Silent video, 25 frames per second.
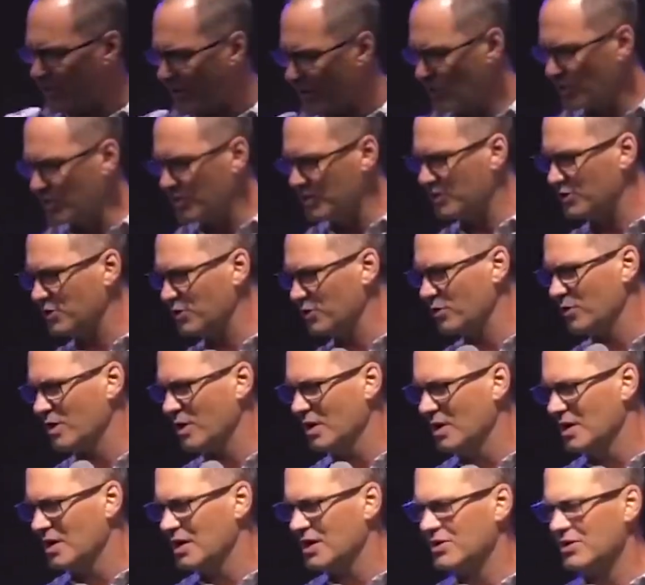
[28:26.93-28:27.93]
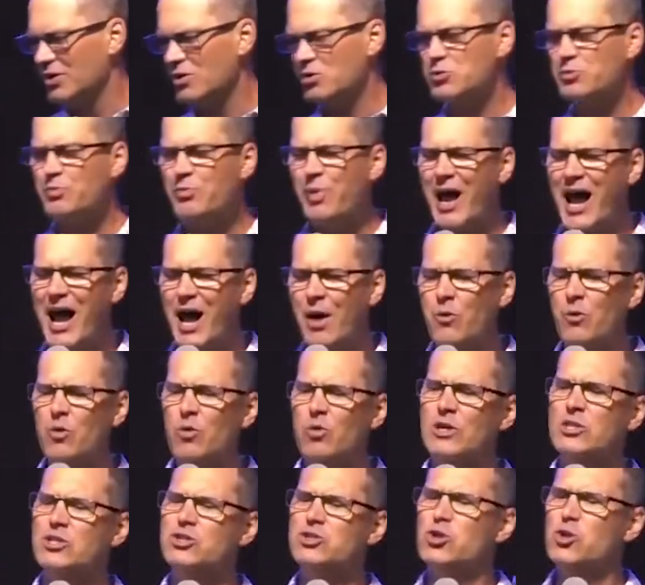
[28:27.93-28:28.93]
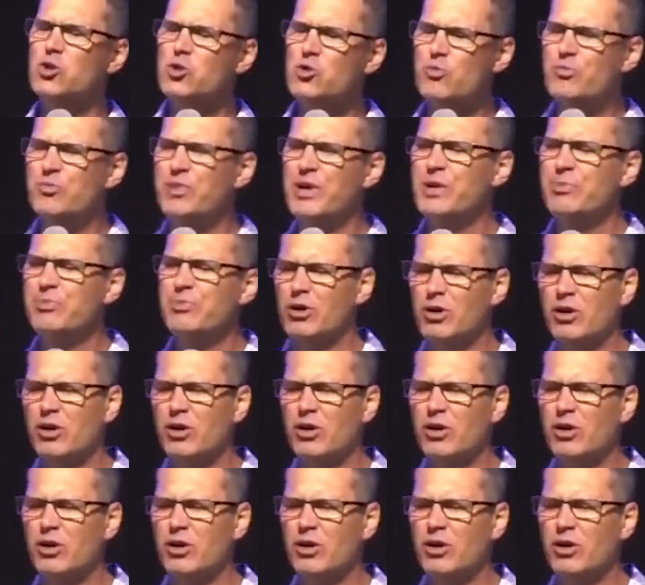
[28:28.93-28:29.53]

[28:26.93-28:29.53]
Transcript: with you. There's power when two people